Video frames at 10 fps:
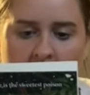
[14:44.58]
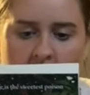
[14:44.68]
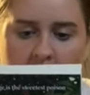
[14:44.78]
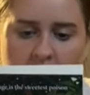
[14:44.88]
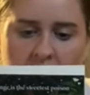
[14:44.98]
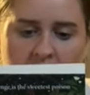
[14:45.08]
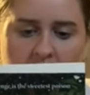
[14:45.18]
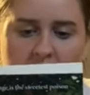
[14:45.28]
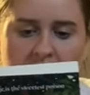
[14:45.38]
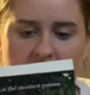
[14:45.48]

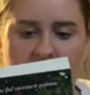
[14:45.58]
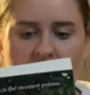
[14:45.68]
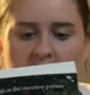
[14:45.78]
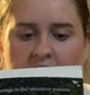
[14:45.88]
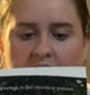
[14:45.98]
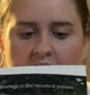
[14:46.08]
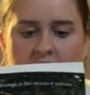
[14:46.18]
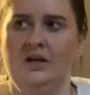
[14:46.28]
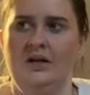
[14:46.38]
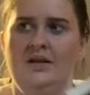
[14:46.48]
And basically
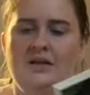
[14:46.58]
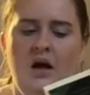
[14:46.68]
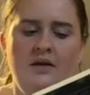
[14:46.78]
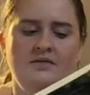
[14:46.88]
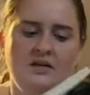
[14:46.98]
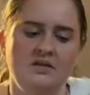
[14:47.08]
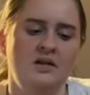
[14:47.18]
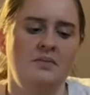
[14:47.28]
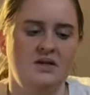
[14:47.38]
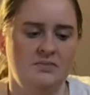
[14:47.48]
it kind of sounds like
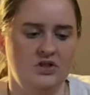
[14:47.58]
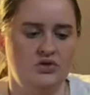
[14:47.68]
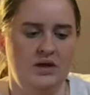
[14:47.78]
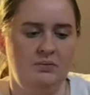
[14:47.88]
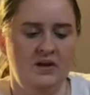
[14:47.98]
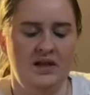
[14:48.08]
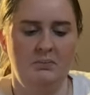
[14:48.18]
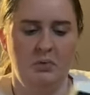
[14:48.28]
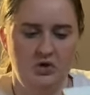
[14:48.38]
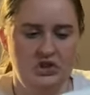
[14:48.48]
a murder mystery with
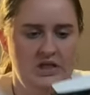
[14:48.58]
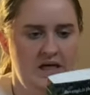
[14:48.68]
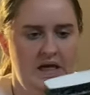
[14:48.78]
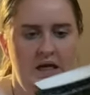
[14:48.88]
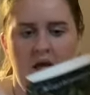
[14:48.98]
like botany.